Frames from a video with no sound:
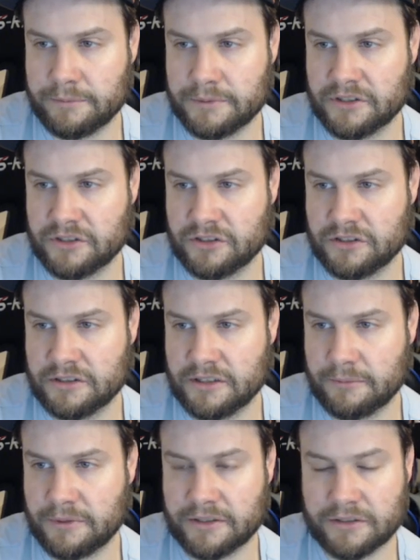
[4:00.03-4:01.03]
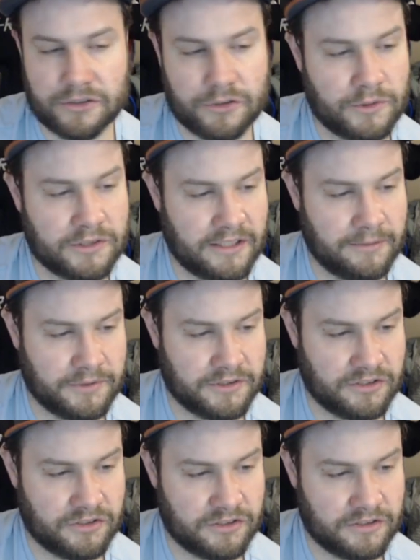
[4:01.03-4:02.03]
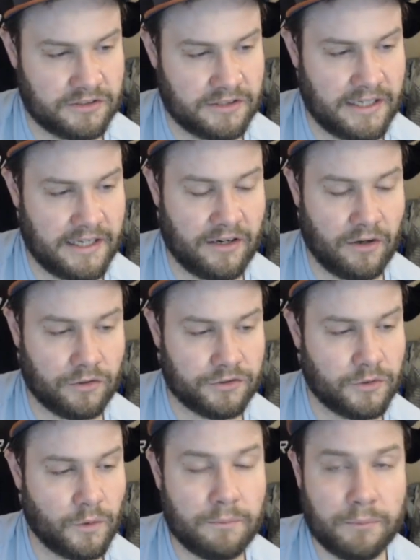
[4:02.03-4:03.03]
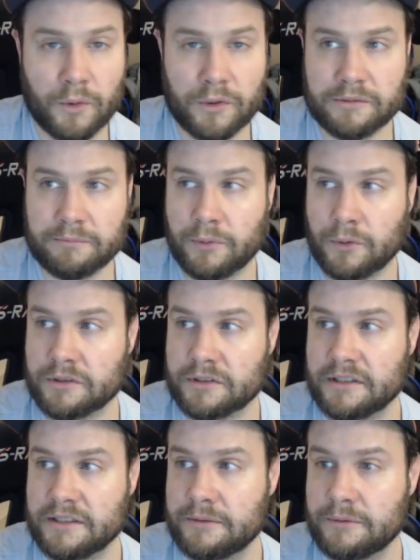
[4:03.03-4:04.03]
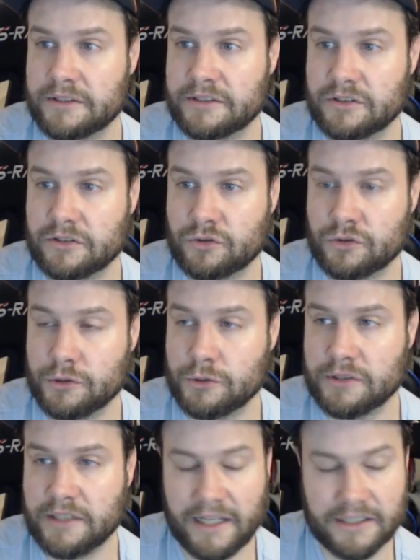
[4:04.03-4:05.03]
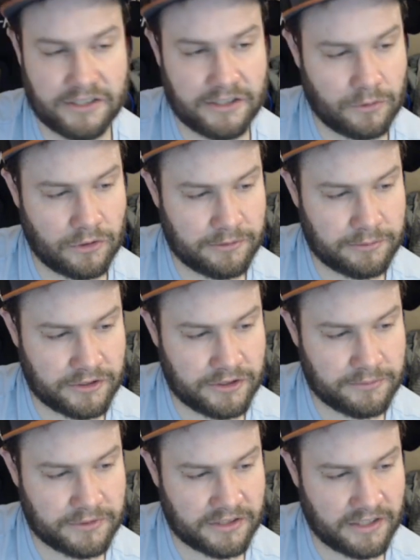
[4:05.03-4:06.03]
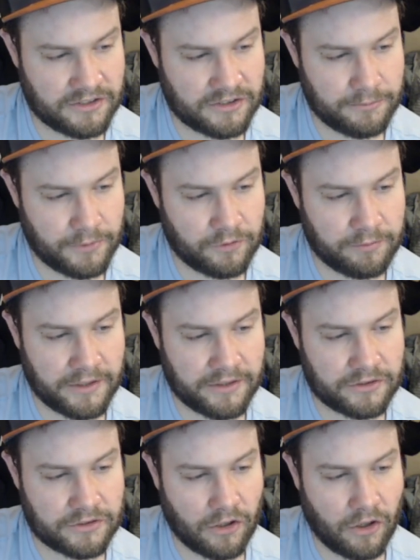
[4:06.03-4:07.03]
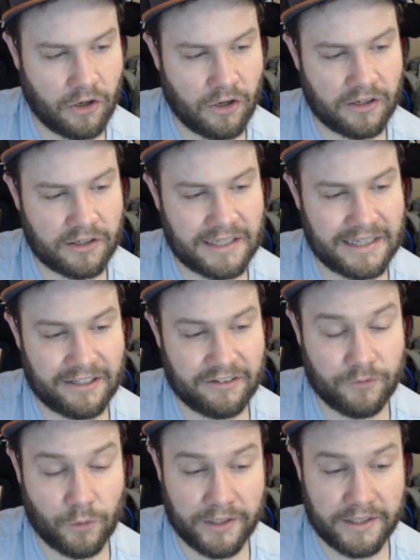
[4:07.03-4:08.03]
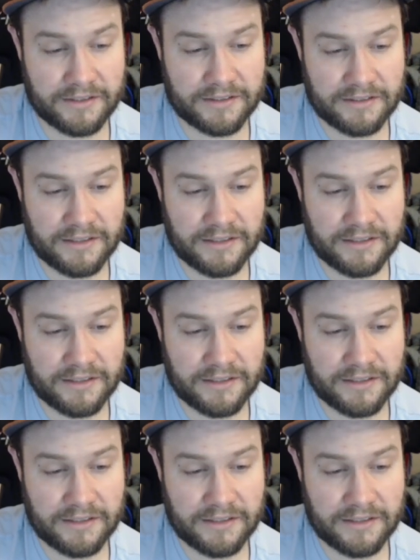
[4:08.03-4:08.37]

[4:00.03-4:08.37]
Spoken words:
position and player 2 is in position. And also importantly, this is a true Nash equilibrium discussion. Both players are clairvoyant